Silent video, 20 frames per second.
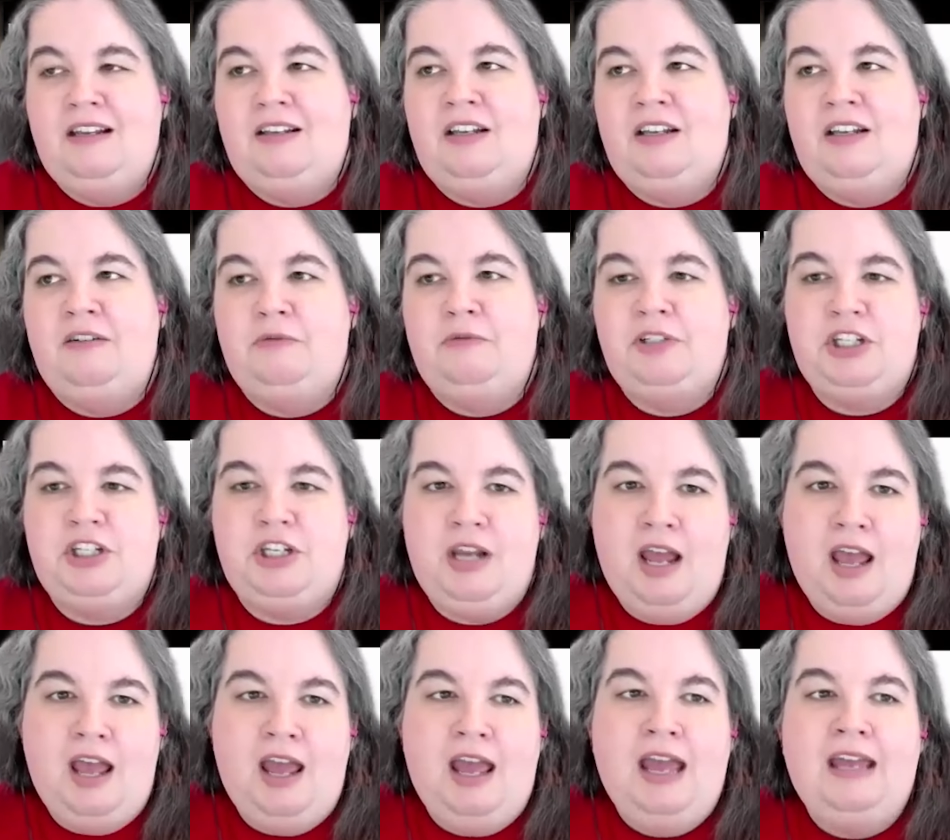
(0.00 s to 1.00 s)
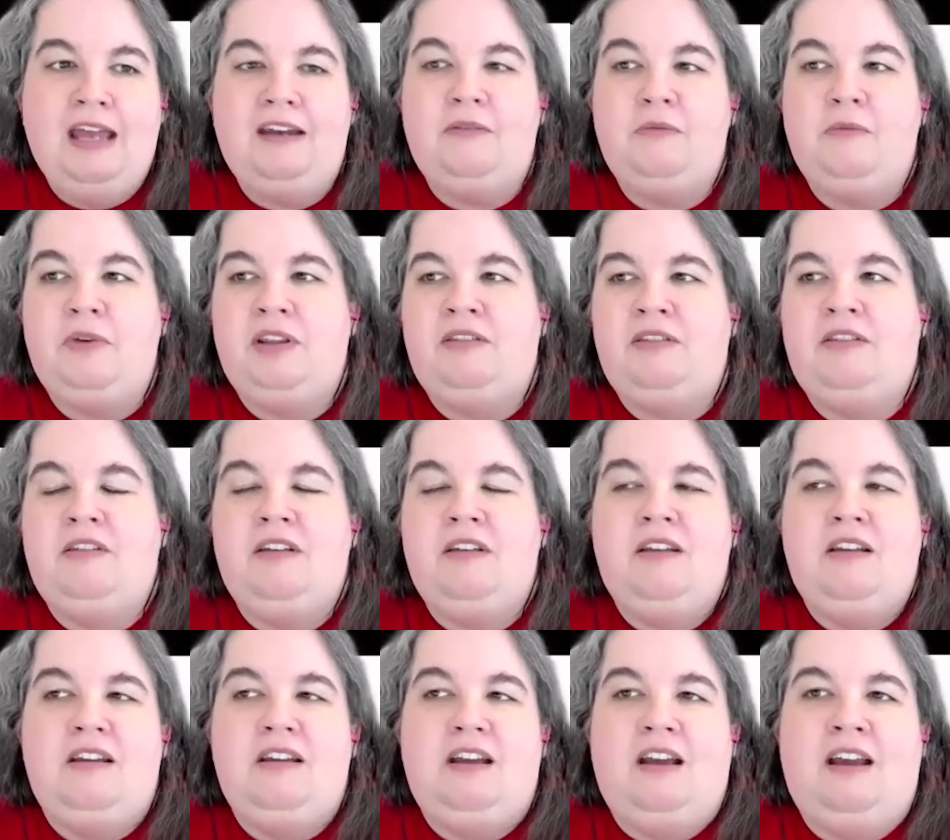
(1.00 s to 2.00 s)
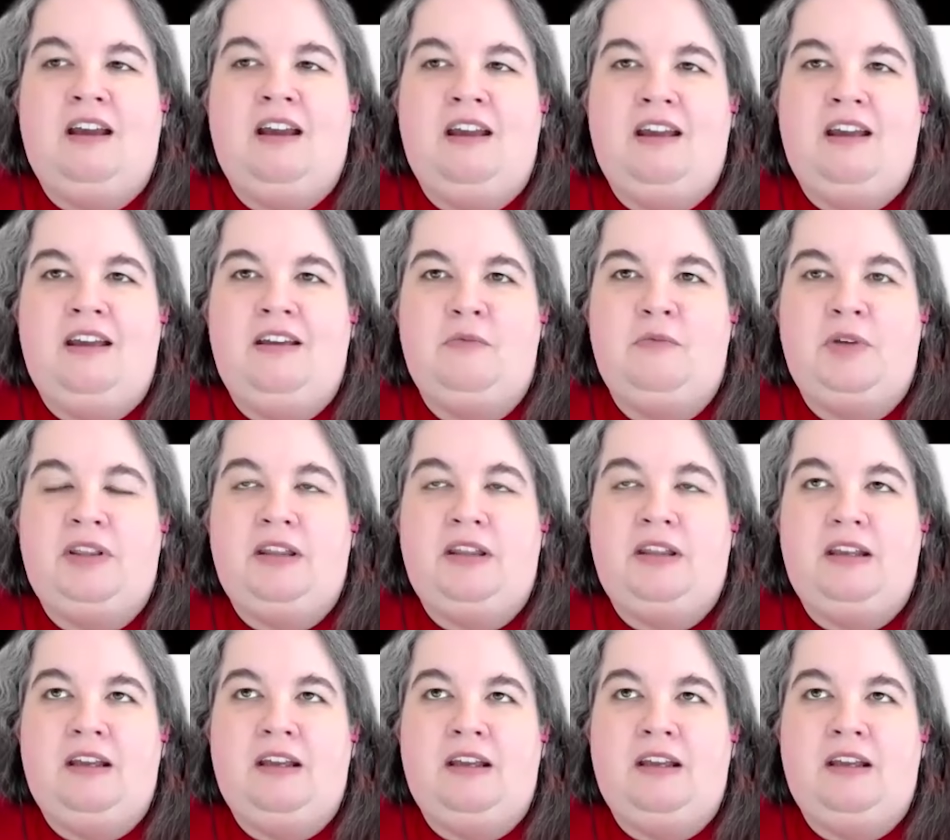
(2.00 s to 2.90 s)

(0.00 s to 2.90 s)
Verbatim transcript: you know with Jeanette and with uh, with mm-hmm.